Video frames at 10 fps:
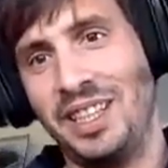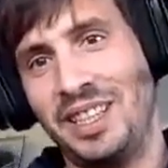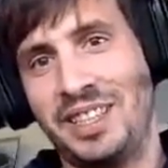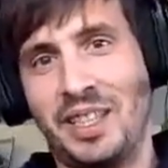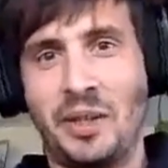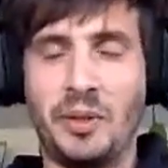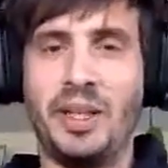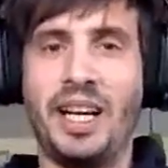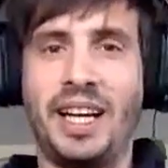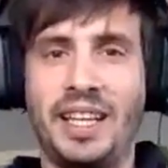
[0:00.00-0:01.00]
So
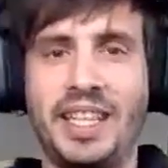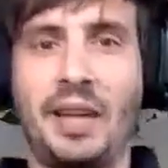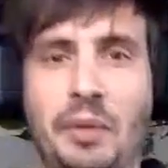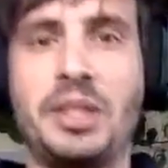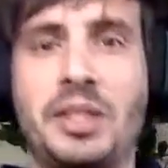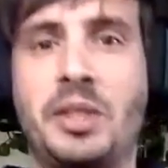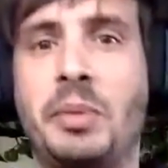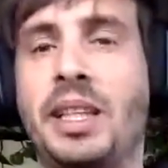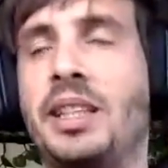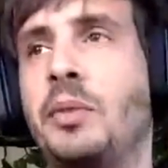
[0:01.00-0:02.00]
yeah, I was
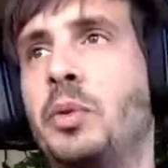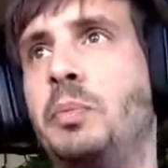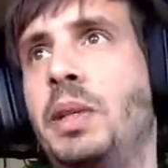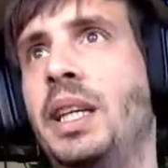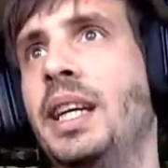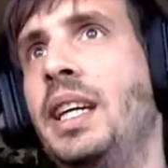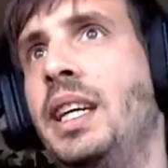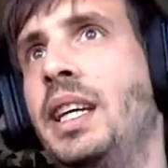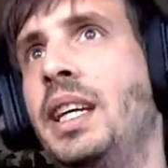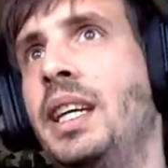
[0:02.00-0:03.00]
assuming that it would be
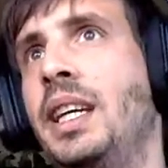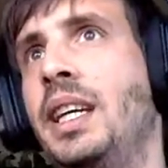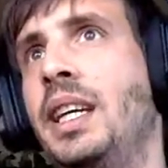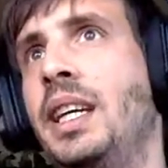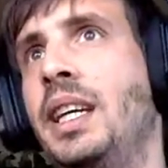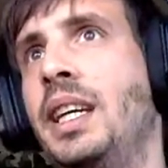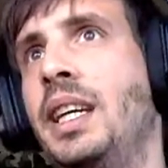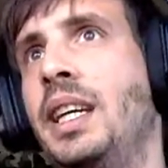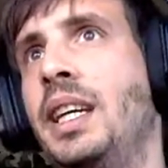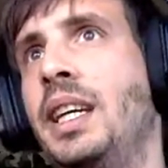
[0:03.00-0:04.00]
in the body,
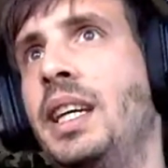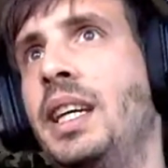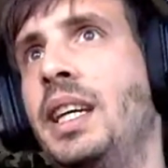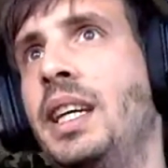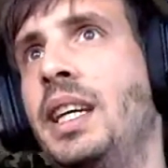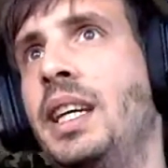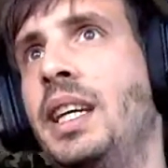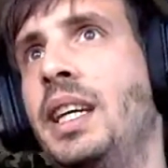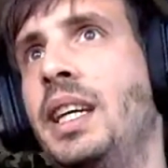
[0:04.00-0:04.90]
but